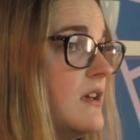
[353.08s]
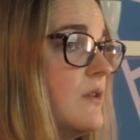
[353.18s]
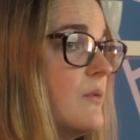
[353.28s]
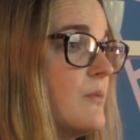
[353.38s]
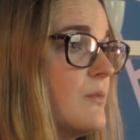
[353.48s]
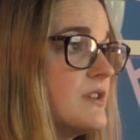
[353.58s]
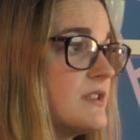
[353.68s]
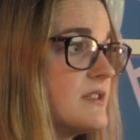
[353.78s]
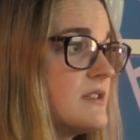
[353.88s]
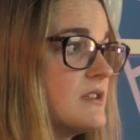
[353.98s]

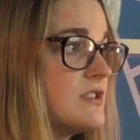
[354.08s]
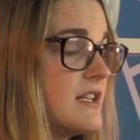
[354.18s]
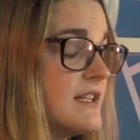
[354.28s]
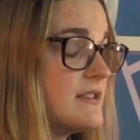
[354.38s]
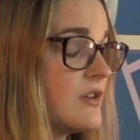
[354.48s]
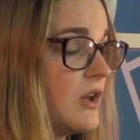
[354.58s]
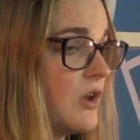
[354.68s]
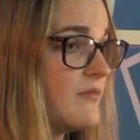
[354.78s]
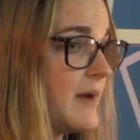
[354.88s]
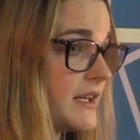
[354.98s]
got a lot
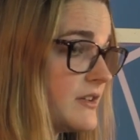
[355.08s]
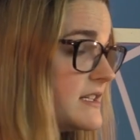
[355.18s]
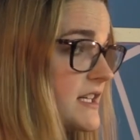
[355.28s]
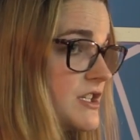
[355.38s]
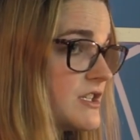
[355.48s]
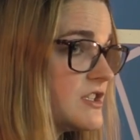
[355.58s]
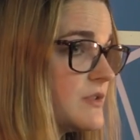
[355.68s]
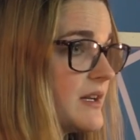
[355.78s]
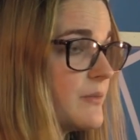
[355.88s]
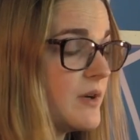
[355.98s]
of medical conditions, so we
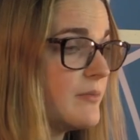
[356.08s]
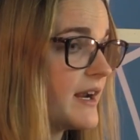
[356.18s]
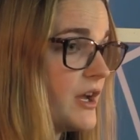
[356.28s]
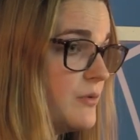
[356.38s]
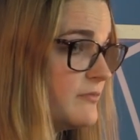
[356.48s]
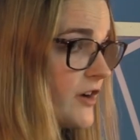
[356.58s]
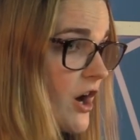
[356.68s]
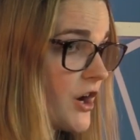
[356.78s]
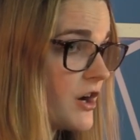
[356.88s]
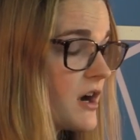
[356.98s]
didn't want to bring it home for
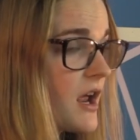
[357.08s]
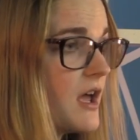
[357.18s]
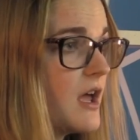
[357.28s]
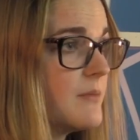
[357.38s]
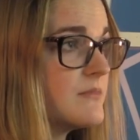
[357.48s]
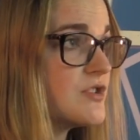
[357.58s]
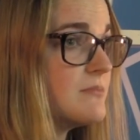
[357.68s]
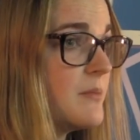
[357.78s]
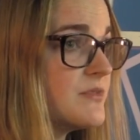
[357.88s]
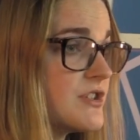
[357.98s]
her. So
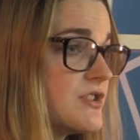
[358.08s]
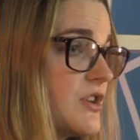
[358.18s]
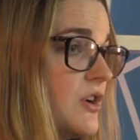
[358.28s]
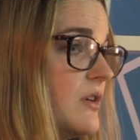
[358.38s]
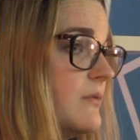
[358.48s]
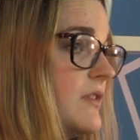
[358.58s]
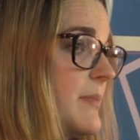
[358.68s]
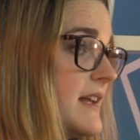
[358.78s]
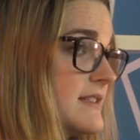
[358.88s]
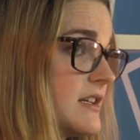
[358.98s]
mum just thought the
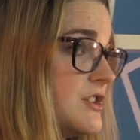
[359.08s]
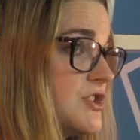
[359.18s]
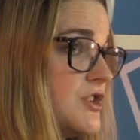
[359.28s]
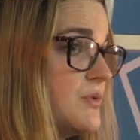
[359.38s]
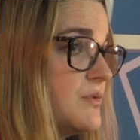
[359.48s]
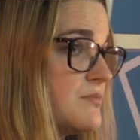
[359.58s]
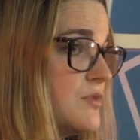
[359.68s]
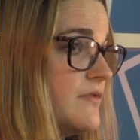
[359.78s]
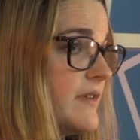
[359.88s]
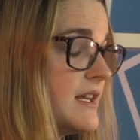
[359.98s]
best thing to do was
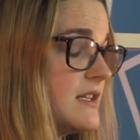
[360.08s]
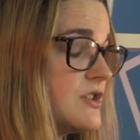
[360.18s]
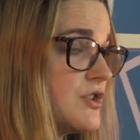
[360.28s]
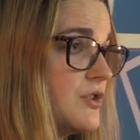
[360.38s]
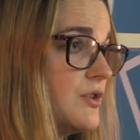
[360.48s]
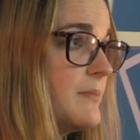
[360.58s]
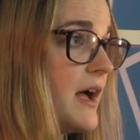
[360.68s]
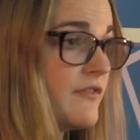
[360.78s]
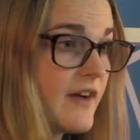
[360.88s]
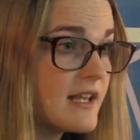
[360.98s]
move in to
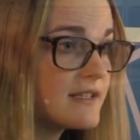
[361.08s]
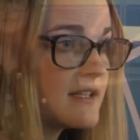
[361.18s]
Belfast.